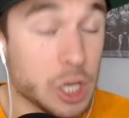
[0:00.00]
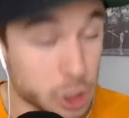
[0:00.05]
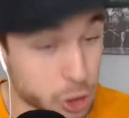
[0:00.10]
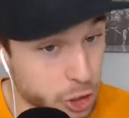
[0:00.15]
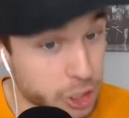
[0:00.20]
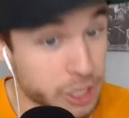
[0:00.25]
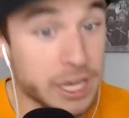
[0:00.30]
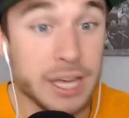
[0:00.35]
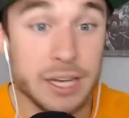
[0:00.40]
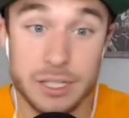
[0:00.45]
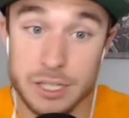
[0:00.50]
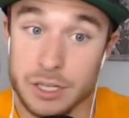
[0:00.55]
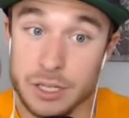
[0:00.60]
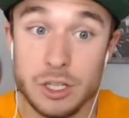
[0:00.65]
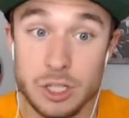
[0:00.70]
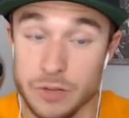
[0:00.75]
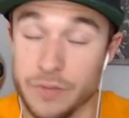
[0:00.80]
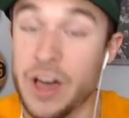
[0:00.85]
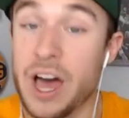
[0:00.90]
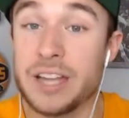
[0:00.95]
You're going to get
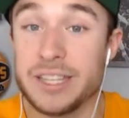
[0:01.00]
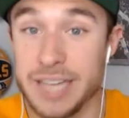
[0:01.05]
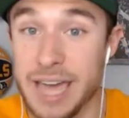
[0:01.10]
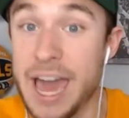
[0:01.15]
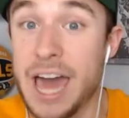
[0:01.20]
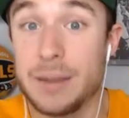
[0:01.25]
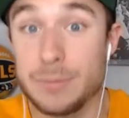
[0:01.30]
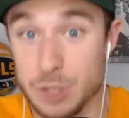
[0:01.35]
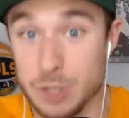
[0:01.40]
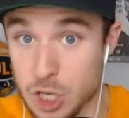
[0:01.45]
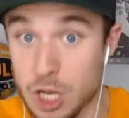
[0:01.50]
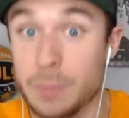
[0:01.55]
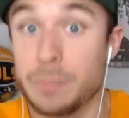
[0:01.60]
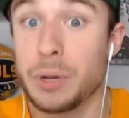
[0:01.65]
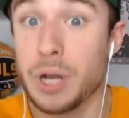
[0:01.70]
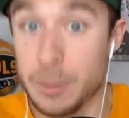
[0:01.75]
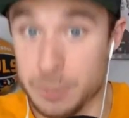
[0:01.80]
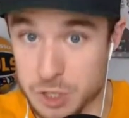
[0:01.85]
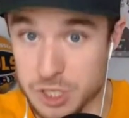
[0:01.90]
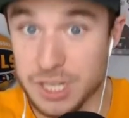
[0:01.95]
Devontae Adams is going to put
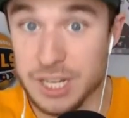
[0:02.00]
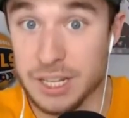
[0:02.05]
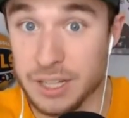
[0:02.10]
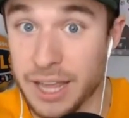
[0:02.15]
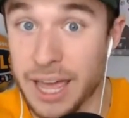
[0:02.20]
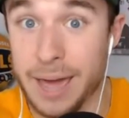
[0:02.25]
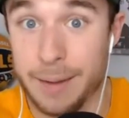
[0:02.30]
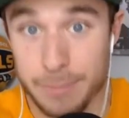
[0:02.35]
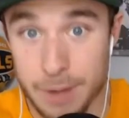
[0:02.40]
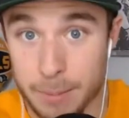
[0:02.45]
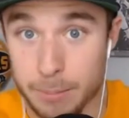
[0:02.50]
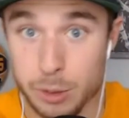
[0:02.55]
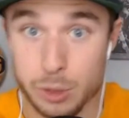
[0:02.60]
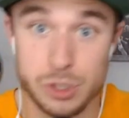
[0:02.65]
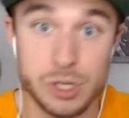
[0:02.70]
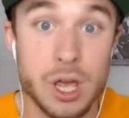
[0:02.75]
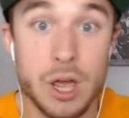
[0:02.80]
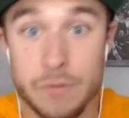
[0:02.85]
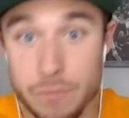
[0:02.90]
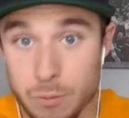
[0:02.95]
up CeeDee Lamb
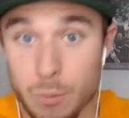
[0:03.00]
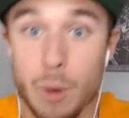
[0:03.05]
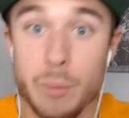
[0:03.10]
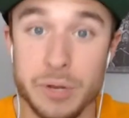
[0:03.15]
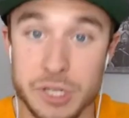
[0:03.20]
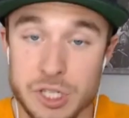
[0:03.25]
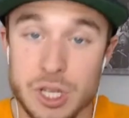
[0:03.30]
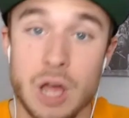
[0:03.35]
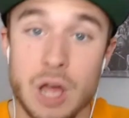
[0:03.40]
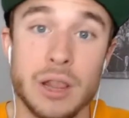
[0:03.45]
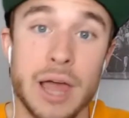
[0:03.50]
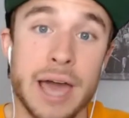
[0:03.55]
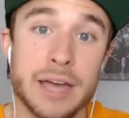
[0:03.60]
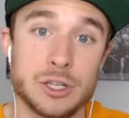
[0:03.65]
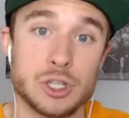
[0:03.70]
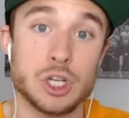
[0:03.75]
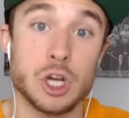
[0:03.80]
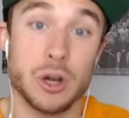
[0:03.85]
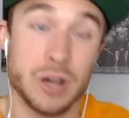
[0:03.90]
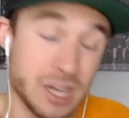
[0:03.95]
numbers from what we saw
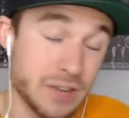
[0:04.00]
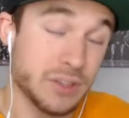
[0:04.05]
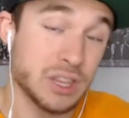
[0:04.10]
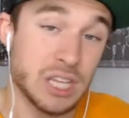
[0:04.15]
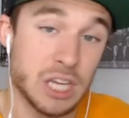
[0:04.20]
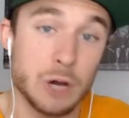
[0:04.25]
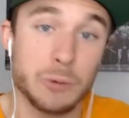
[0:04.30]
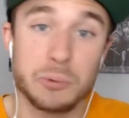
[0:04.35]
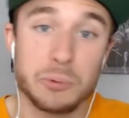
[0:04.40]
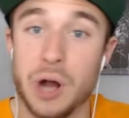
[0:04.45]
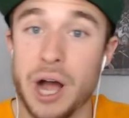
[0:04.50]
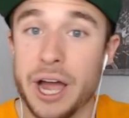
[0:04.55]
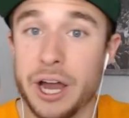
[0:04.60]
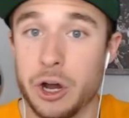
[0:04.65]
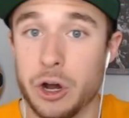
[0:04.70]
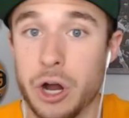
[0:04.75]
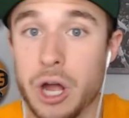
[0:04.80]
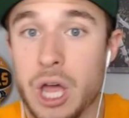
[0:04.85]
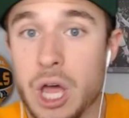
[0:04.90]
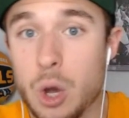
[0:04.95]
last year and even the year
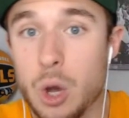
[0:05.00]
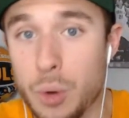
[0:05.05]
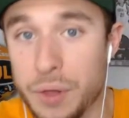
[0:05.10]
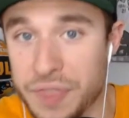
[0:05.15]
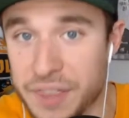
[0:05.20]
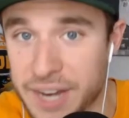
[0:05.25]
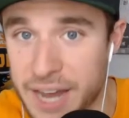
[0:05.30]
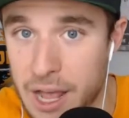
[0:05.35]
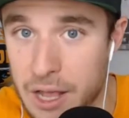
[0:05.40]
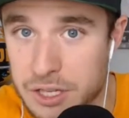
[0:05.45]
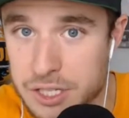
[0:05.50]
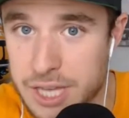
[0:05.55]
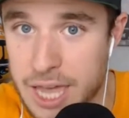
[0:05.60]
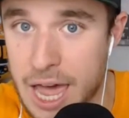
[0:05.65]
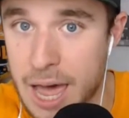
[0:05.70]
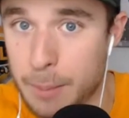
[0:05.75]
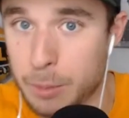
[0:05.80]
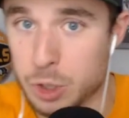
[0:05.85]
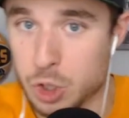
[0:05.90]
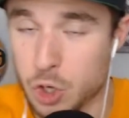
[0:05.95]
prior with the Dallas
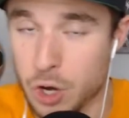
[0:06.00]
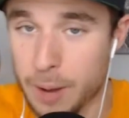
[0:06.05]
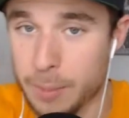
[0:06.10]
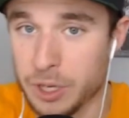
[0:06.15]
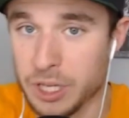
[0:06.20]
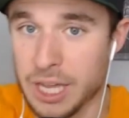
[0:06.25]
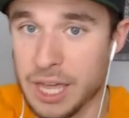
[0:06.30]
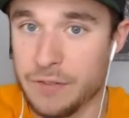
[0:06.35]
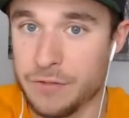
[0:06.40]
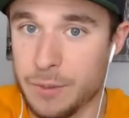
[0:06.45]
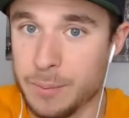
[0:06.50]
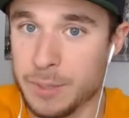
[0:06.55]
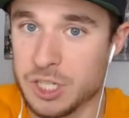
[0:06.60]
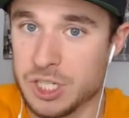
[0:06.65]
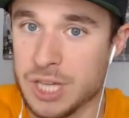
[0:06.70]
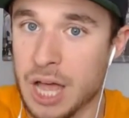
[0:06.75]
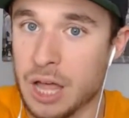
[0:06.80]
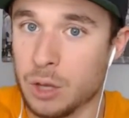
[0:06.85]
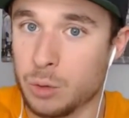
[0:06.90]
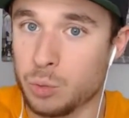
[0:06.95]
Cowboys. You're able to give him a
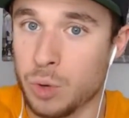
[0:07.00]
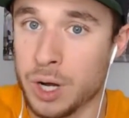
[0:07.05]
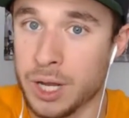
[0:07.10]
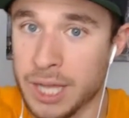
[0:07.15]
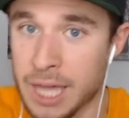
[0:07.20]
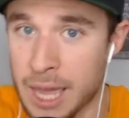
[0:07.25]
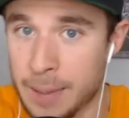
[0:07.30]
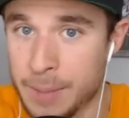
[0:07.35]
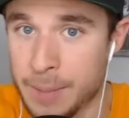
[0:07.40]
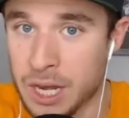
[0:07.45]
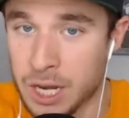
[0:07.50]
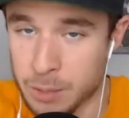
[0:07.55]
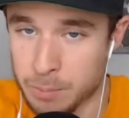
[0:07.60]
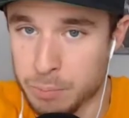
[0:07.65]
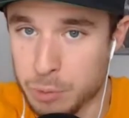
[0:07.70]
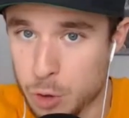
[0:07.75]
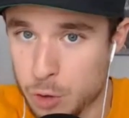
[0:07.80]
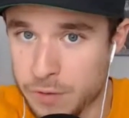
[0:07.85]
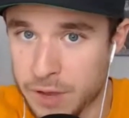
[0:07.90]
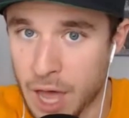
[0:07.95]
solid running game and
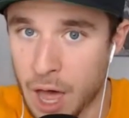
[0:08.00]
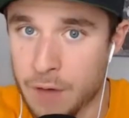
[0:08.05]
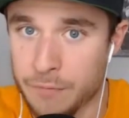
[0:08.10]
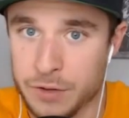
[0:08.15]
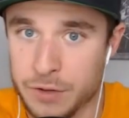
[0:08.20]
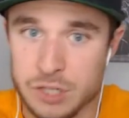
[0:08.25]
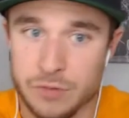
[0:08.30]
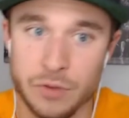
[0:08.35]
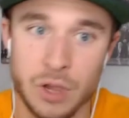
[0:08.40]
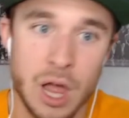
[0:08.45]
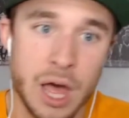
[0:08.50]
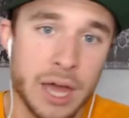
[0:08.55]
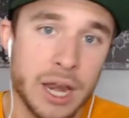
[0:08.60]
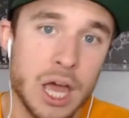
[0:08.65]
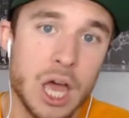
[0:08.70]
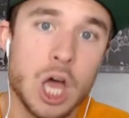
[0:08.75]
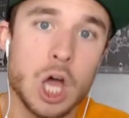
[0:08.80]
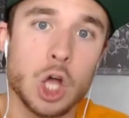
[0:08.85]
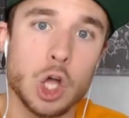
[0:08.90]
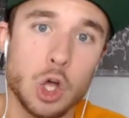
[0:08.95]
improving offensive line,
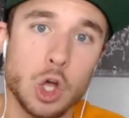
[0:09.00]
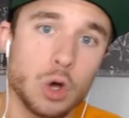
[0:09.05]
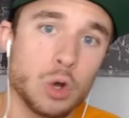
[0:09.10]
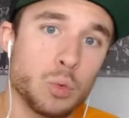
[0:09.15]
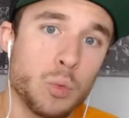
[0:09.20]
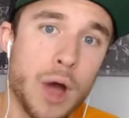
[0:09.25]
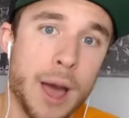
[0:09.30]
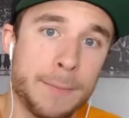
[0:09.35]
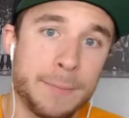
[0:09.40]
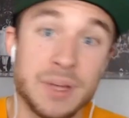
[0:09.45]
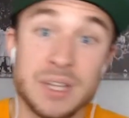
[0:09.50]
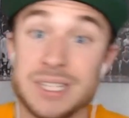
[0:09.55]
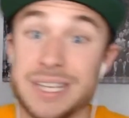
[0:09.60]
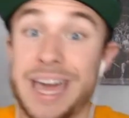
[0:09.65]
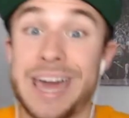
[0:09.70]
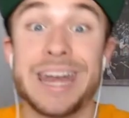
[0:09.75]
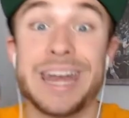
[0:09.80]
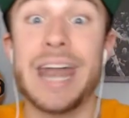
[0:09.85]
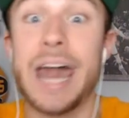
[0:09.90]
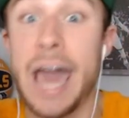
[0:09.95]
good weapons,
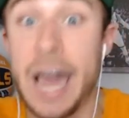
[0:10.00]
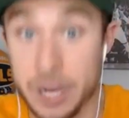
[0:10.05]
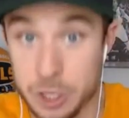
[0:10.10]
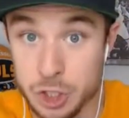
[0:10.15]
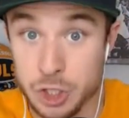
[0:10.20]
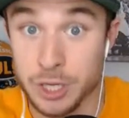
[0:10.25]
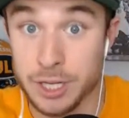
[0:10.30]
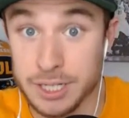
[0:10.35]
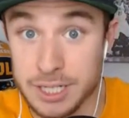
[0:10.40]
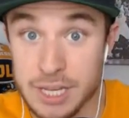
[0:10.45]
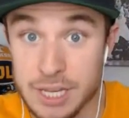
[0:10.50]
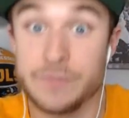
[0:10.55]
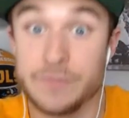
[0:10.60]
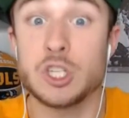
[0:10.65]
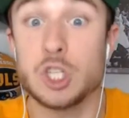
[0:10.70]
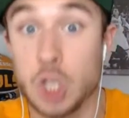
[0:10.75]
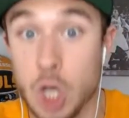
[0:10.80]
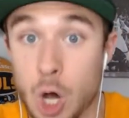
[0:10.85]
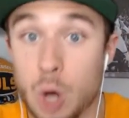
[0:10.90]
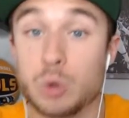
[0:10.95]
and an excellent defense
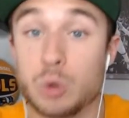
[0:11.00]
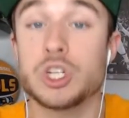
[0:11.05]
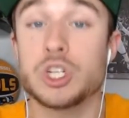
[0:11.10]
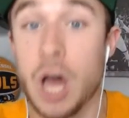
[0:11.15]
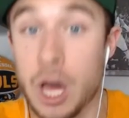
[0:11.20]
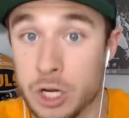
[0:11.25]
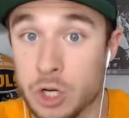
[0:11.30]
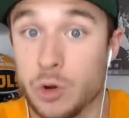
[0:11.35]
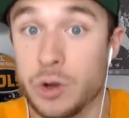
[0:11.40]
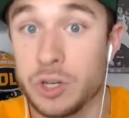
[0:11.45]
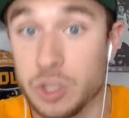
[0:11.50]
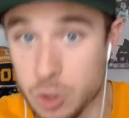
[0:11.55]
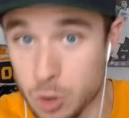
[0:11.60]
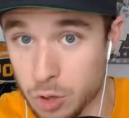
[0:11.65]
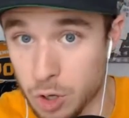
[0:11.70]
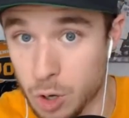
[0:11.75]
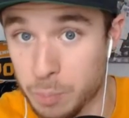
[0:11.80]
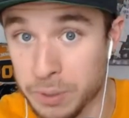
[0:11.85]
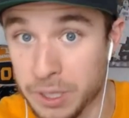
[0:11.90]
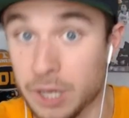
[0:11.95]
coached under
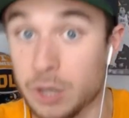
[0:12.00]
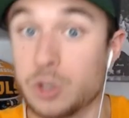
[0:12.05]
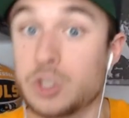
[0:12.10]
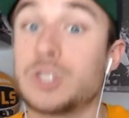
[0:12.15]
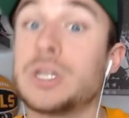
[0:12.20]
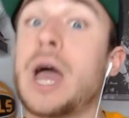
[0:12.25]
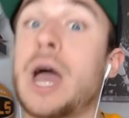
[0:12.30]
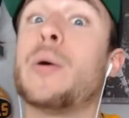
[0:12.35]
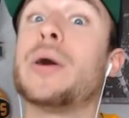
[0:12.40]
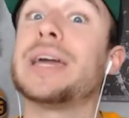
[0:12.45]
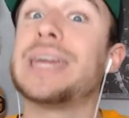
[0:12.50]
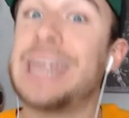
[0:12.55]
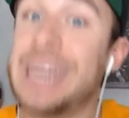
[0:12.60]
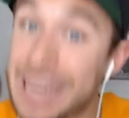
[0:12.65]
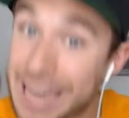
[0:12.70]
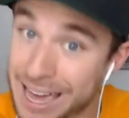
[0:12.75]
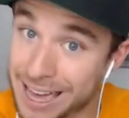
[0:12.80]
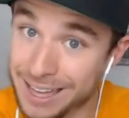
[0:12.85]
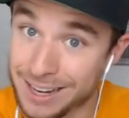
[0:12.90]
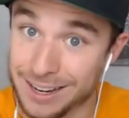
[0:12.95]
Antonio Pierce. Now,
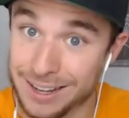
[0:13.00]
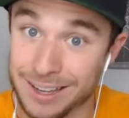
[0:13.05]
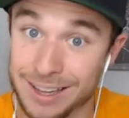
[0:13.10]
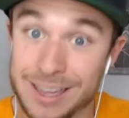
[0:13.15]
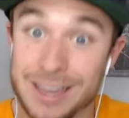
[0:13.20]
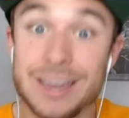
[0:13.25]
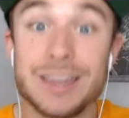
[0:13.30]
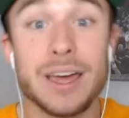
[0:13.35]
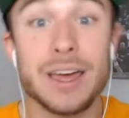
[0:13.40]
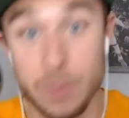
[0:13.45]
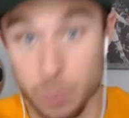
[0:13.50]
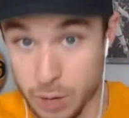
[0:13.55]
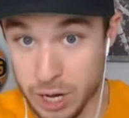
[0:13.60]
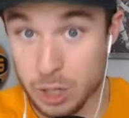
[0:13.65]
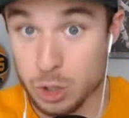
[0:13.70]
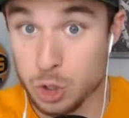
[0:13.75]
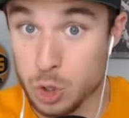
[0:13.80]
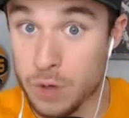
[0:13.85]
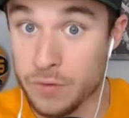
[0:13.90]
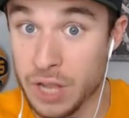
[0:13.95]
again, and the Raiders
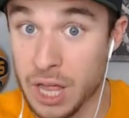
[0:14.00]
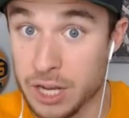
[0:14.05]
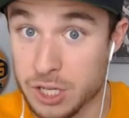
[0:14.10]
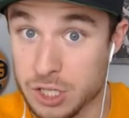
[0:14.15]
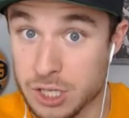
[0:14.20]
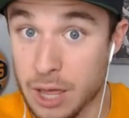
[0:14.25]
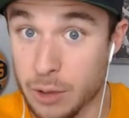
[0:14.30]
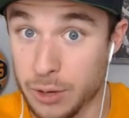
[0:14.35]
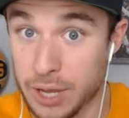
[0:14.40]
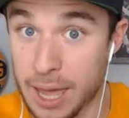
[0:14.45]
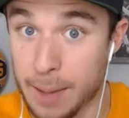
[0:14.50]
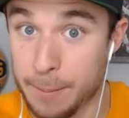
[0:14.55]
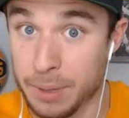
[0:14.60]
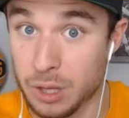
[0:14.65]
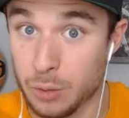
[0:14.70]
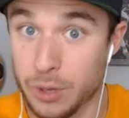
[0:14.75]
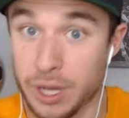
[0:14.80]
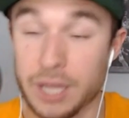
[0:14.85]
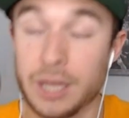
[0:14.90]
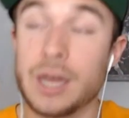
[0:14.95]
do have a lot of salary cap, by the
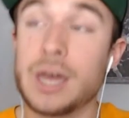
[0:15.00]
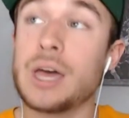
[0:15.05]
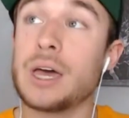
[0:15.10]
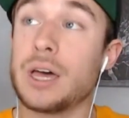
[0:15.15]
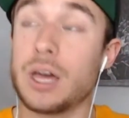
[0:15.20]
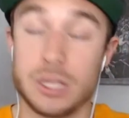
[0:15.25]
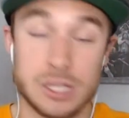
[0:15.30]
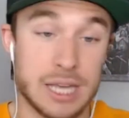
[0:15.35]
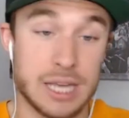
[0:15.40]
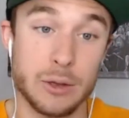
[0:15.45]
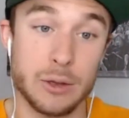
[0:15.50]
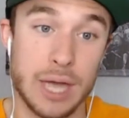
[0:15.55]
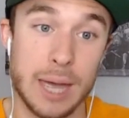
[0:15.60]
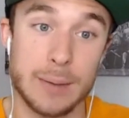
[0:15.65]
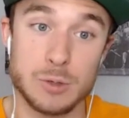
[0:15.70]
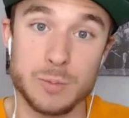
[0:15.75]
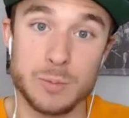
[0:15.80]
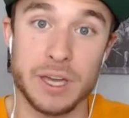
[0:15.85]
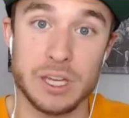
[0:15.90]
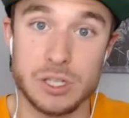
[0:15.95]
way, salary cap
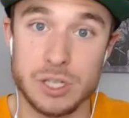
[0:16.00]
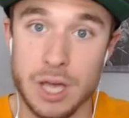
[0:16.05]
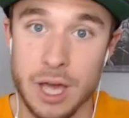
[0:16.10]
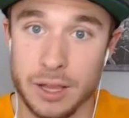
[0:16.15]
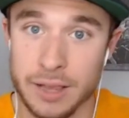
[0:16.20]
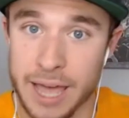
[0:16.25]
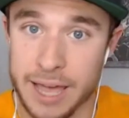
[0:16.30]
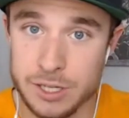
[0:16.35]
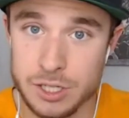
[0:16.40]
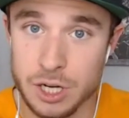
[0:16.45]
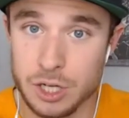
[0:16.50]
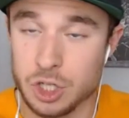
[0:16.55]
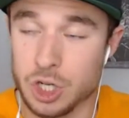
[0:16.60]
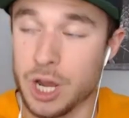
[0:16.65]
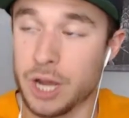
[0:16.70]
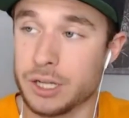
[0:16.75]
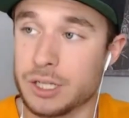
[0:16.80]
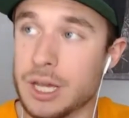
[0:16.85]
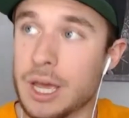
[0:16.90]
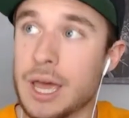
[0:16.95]
space last I
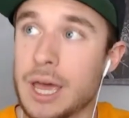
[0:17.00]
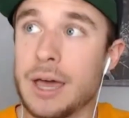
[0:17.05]
checked.